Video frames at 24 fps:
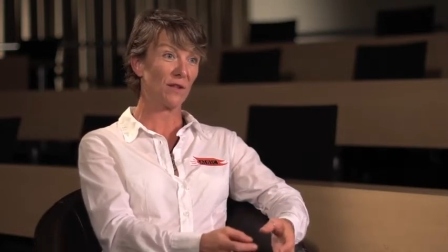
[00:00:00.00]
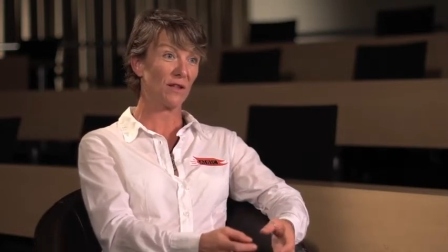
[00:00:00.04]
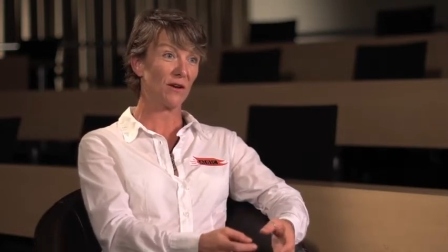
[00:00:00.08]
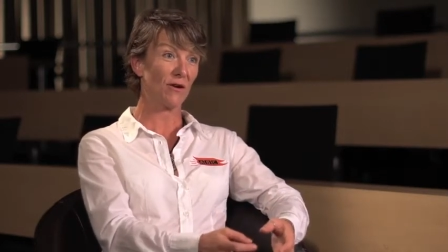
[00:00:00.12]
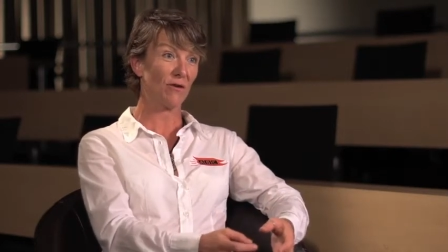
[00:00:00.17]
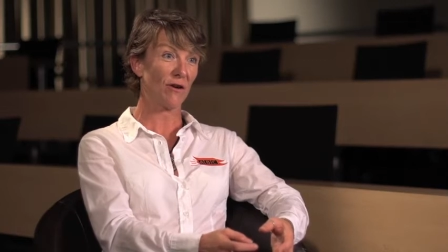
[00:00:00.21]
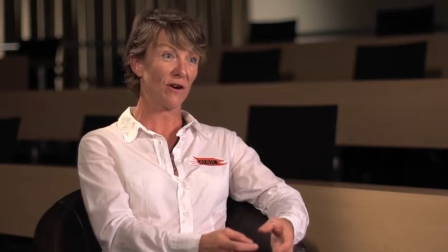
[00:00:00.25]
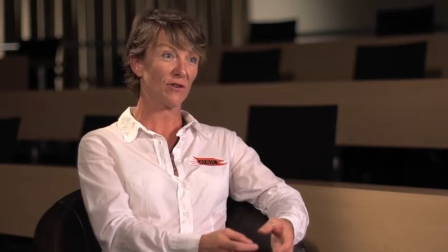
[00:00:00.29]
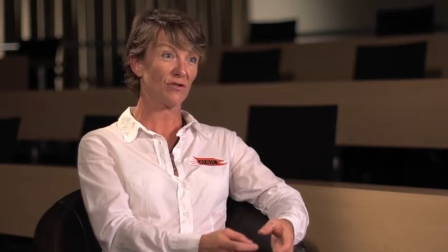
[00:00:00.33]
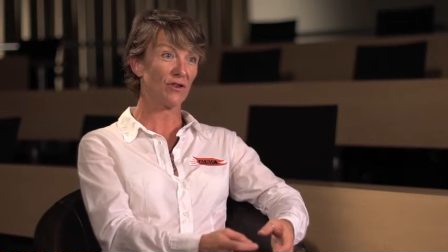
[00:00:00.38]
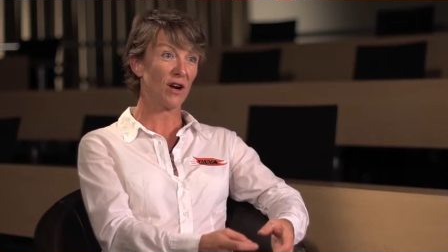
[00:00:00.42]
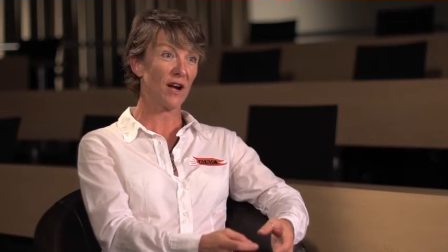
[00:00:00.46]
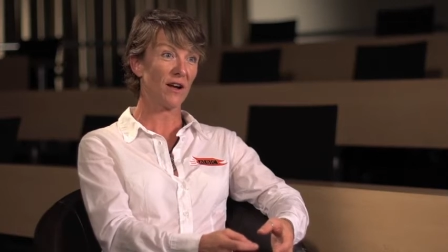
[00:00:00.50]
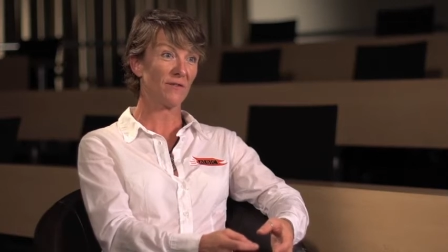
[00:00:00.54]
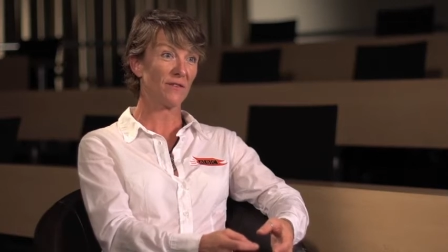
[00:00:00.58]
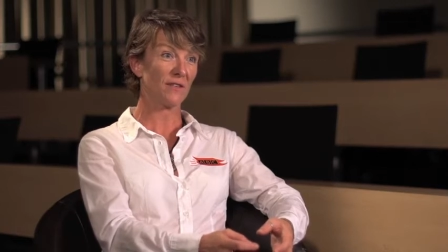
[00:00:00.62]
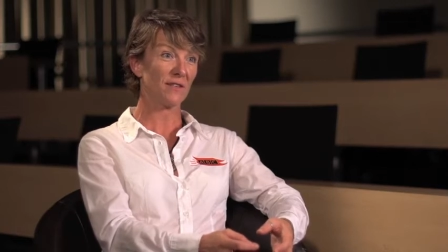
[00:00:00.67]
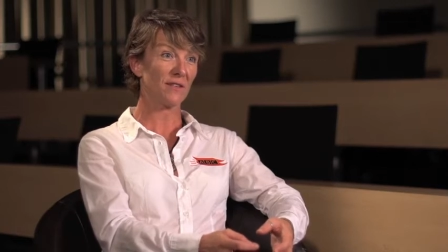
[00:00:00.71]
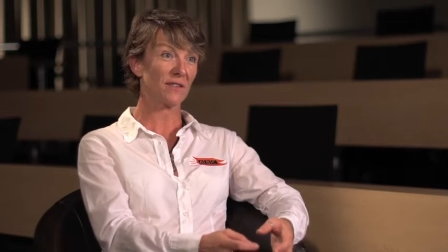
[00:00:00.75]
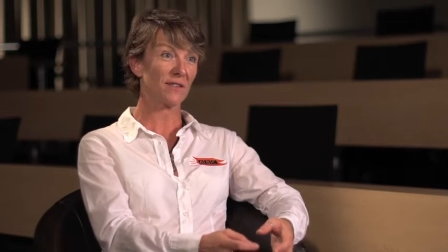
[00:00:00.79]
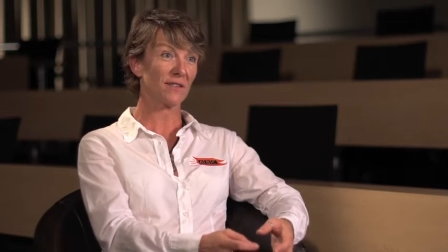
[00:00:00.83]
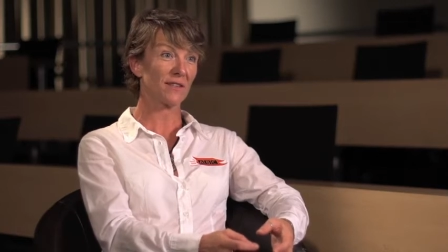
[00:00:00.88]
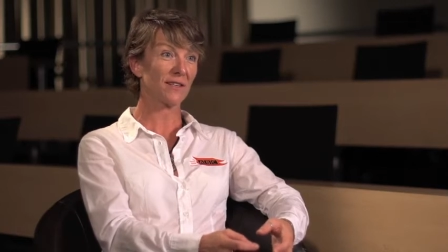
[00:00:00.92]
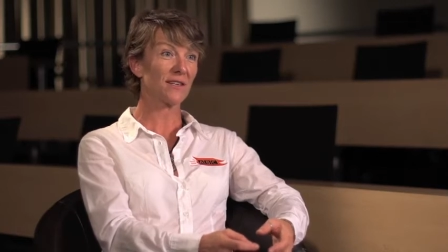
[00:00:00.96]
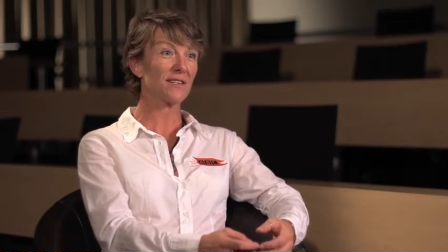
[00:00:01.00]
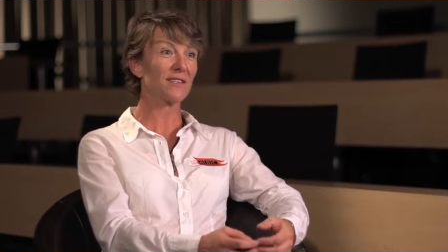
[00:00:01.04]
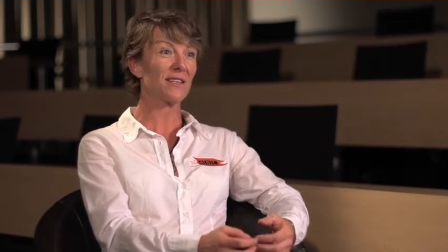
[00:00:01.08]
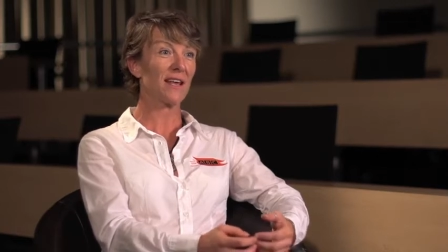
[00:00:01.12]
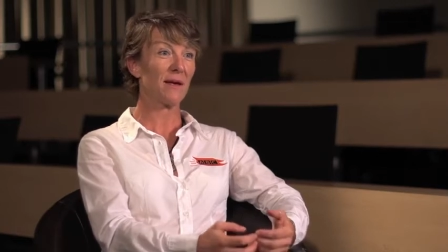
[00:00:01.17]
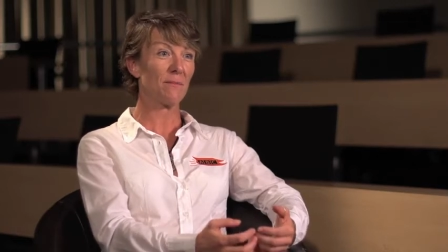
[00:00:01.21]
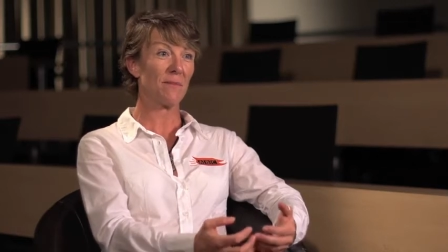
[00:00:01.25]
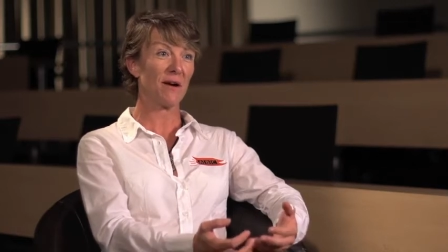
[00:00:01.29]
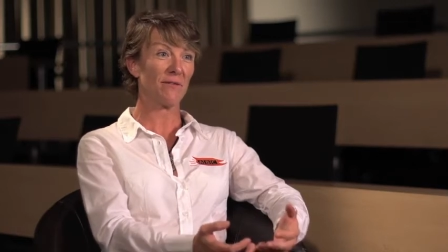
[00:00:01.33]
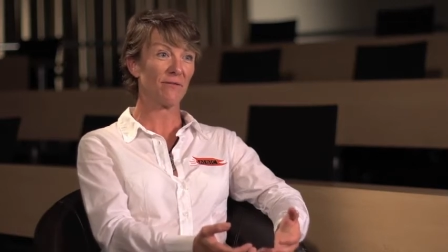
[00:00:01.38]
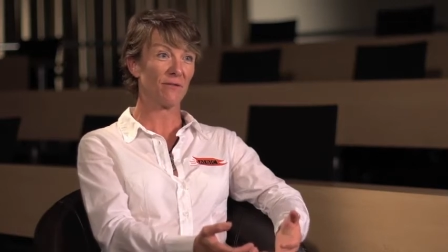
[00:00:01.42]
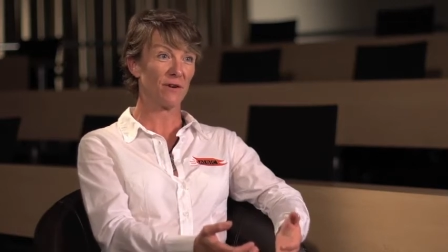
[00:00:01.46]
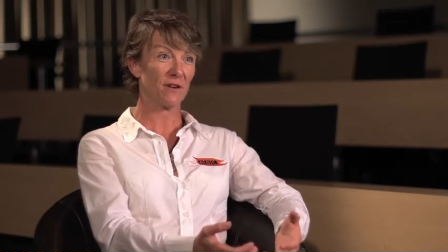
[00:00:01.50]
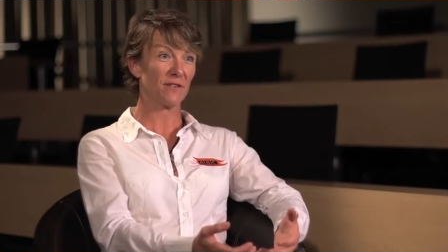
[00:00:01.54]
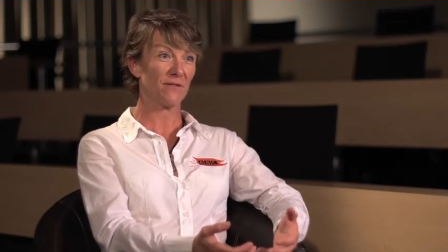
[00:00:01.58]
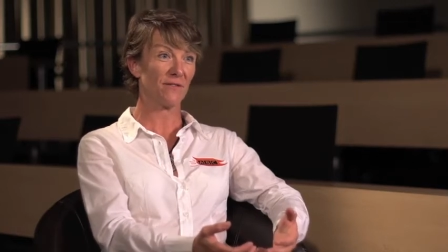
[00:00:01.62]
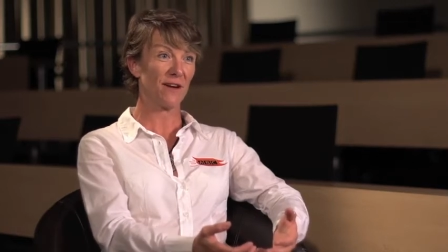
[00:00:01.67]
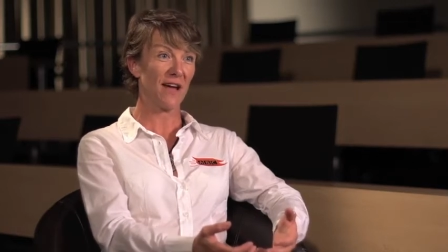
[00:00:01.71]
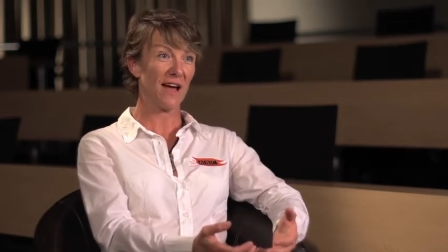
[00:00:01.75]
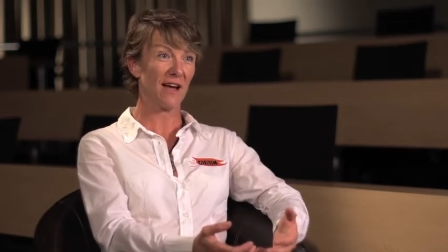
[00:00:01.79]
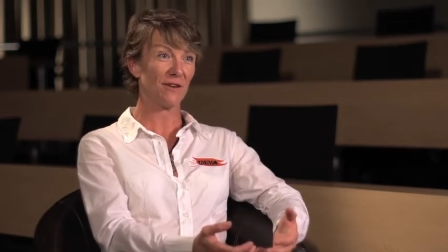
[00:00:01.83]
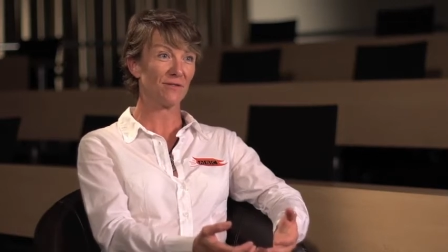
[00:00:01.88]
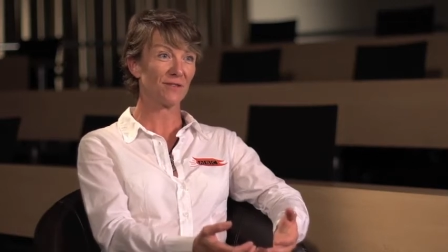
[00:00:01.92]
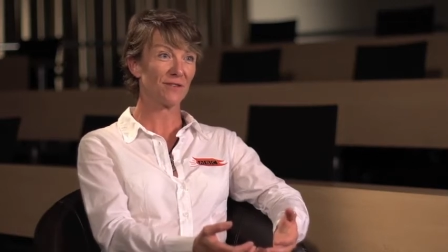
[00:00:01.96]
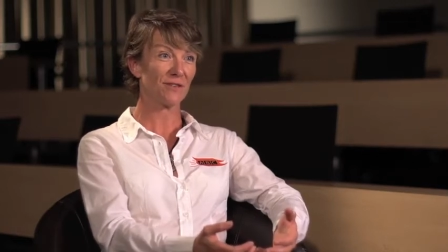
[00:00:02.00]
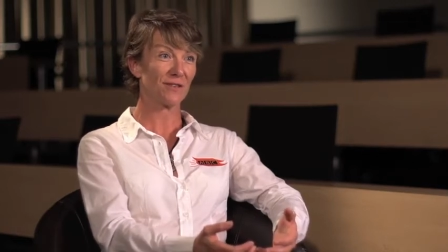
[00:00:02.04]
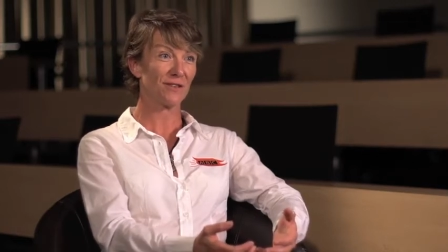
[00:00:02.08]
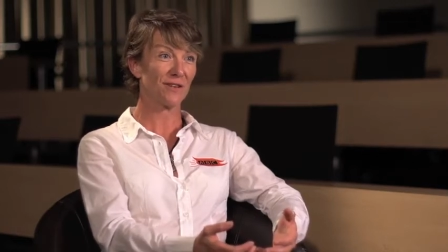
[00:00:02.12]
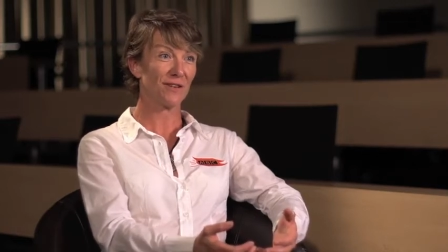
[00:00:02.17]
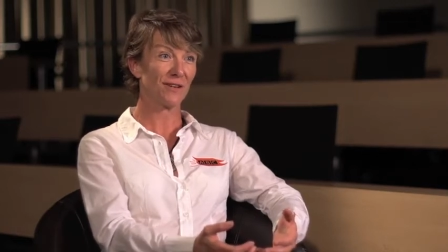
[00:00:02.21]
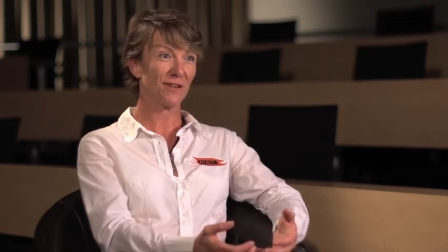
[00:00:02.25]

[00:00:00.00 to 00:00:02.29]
are our drivers, because they're my front of house.